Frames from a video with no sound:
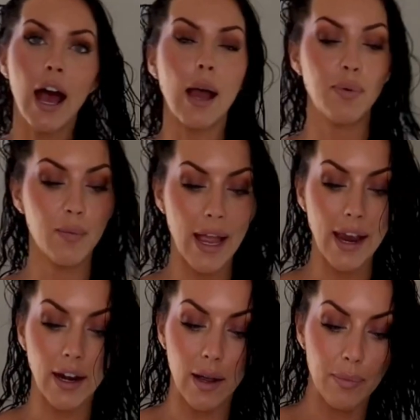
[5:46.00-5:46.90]
I put my
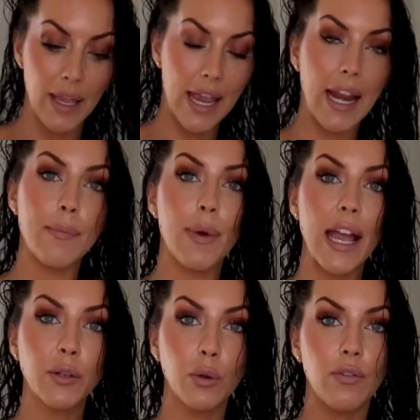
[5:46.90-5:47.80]
hair up in a
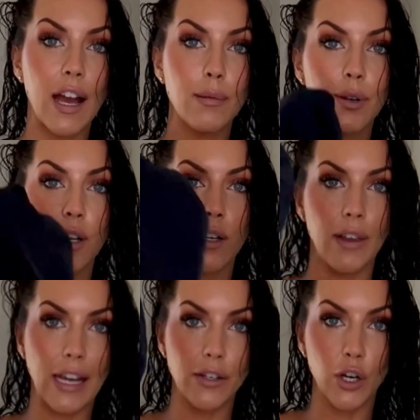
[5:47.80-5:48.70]
microfiber
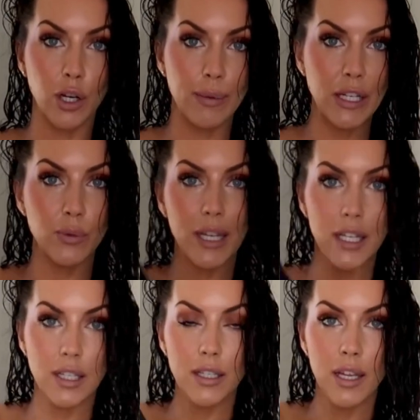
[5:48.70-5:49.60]
like turby
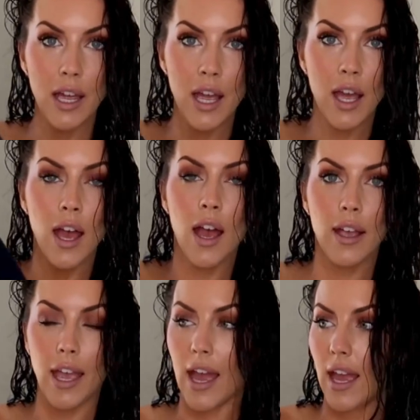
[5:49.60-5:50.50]
twist,
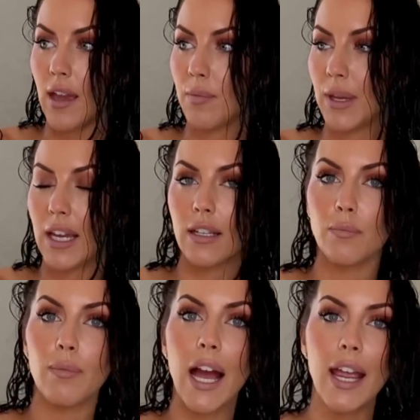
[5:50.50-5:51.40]
okay? Because
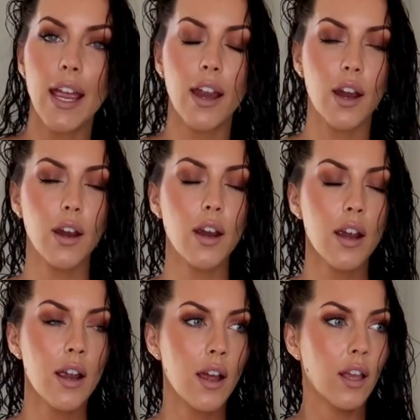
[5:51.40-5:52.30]
my hair
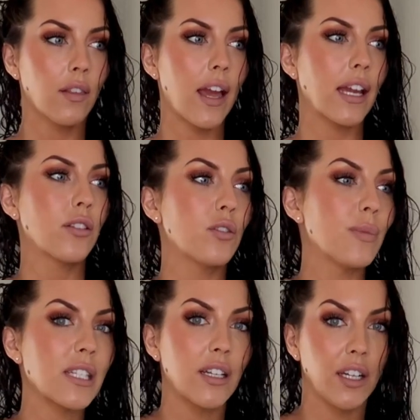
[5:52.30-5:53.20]
likes to be
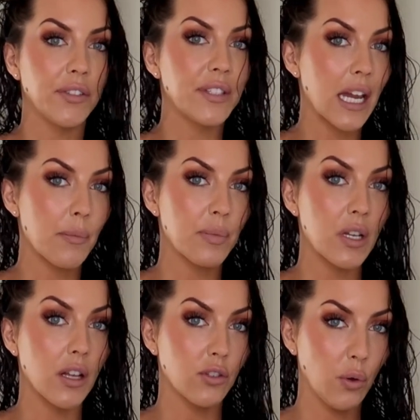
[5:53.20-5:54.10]
styled damp,
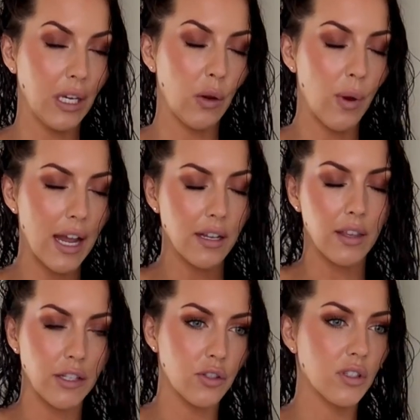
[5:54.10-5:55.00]
not soaking wet.
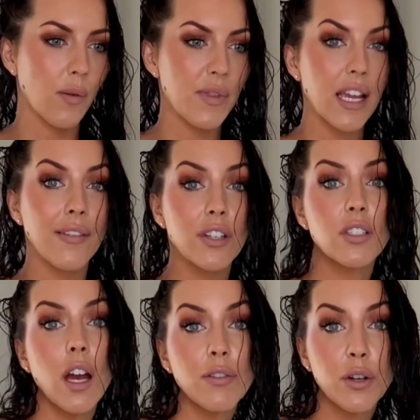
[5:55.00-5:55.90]
That's just something I've
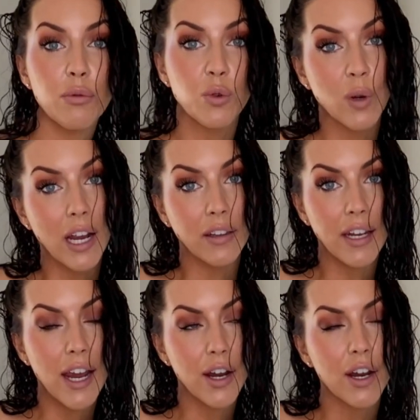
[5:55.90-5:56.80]
discovered through trial and
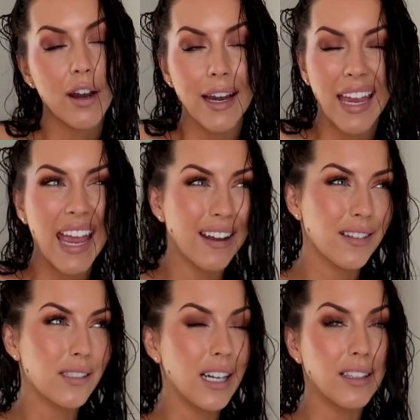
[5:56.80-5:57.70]
error. I can
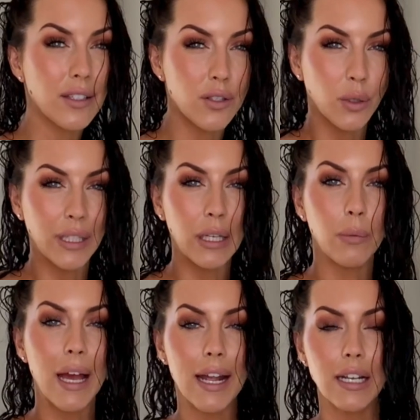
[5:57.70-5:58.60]
style it soaking
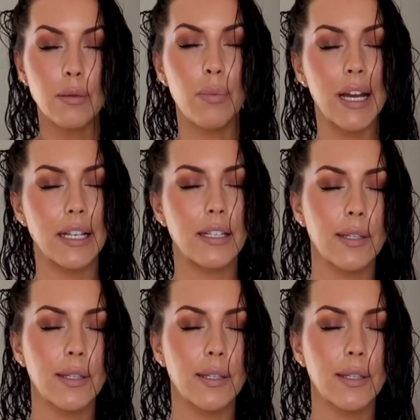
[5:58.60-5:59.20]
wet, but